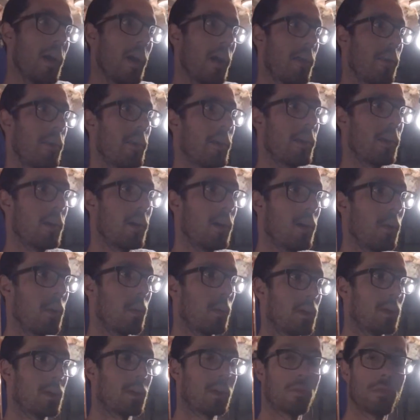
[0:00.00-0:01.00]
then uh,
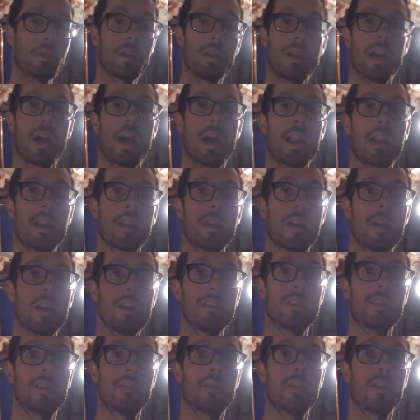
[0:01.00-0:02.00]
we're going to
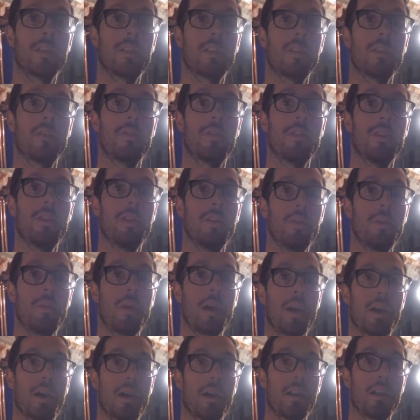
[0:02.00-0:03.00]
reanalyze everything for you
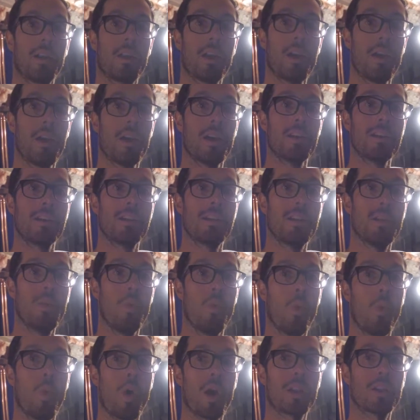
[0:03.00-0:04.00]
and see
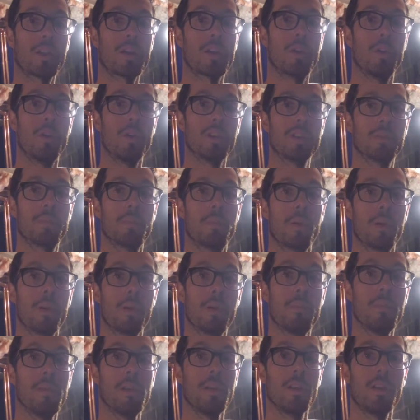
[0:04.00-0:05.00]
what the cost per
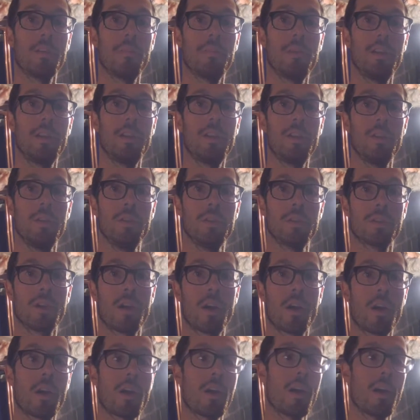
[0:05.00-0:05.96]
million BTUs are